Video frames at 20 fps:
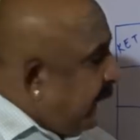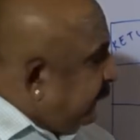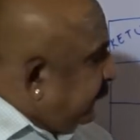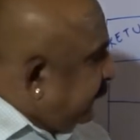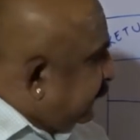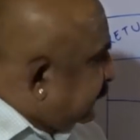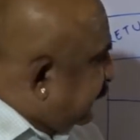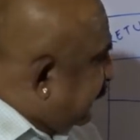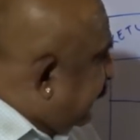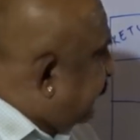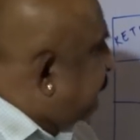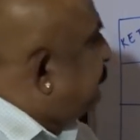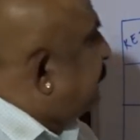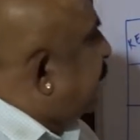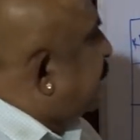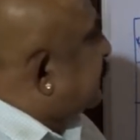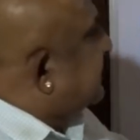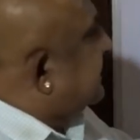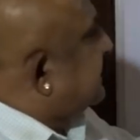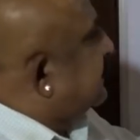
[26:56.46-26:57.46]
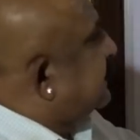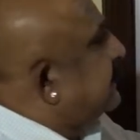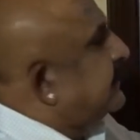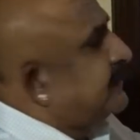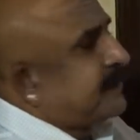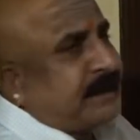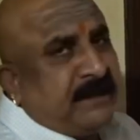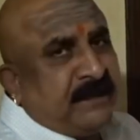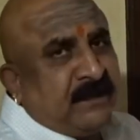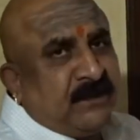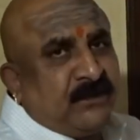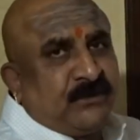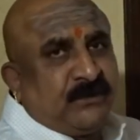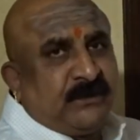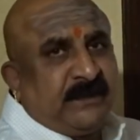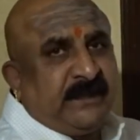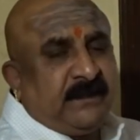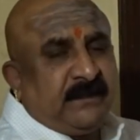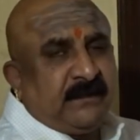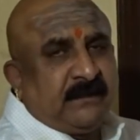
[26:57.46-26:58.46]
And the same Mars is in trinal
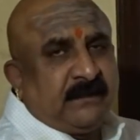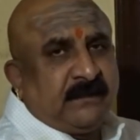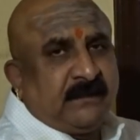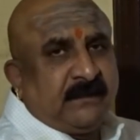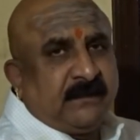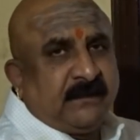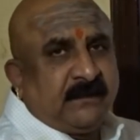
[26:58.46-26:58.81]
to the